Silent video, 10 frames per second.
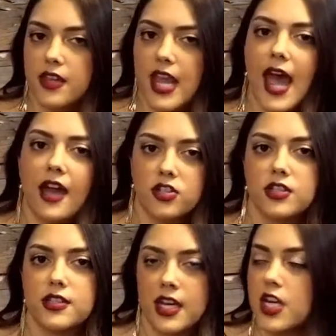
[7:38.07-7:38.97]
the
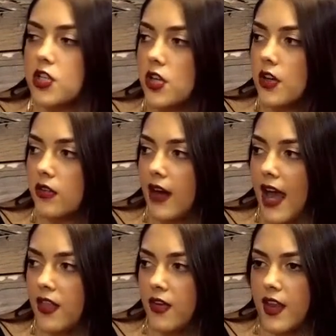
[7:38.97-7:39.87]
actions that he took
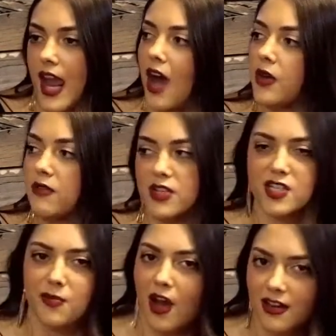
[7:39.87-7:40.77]
rather than how he
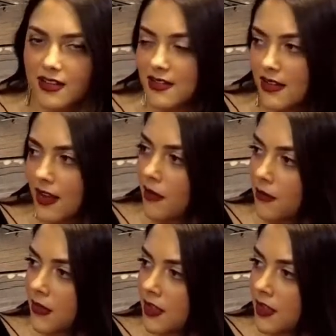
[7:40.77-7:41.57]
responded to them.